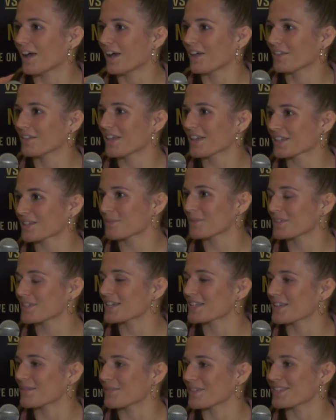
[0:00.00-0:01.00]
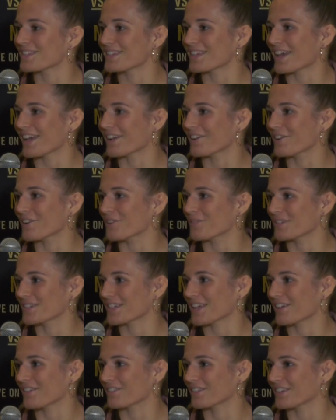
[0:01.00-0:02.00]
The last couple of days I've been staying home because
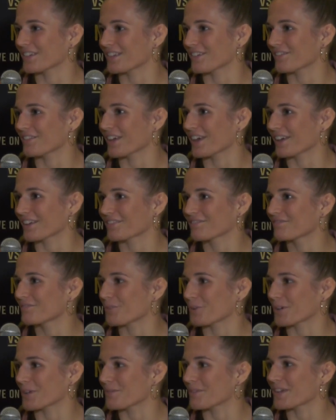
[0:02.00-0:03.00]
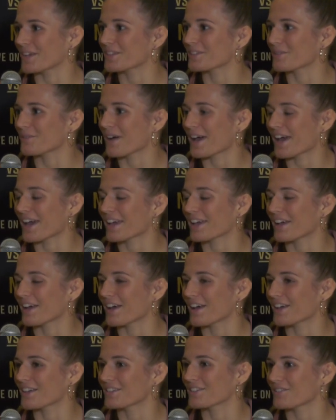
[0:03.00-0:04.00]
I only live like 40 minutes away.
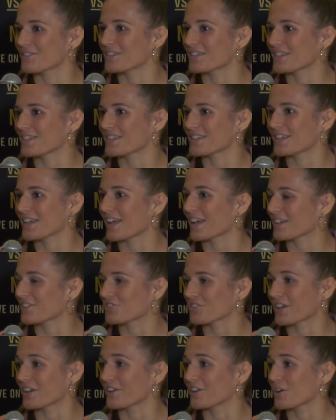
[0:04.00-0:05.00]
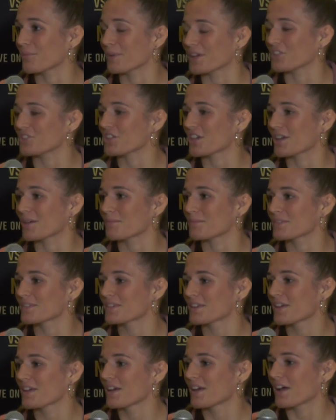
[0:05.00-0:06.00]
So it's easy. I can train at all my gyms,
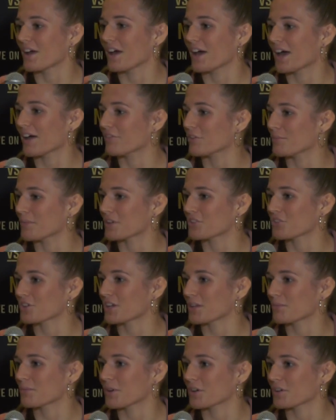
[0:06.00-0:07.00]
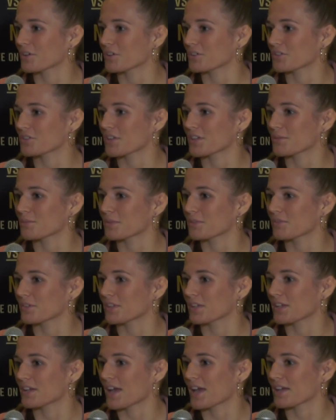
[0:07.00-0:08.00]
have all my training partners, so that's been
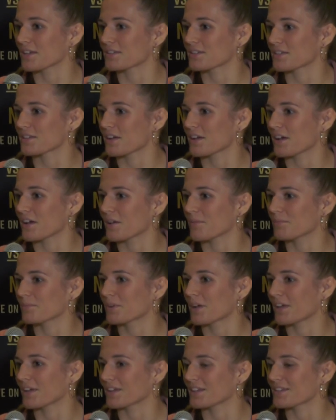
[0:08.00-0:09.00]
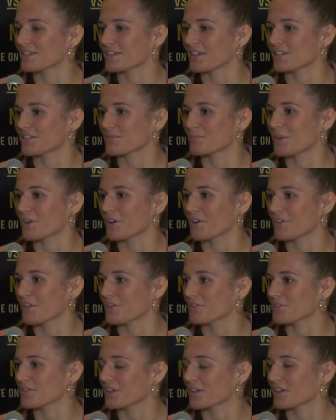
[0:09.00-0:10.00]
really nice. I'm probably going to stay tomorrow,
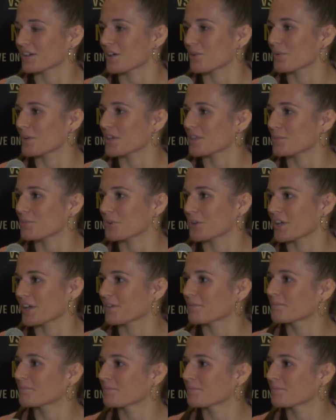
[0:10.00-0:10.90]
though, so I can cut weight in the morning.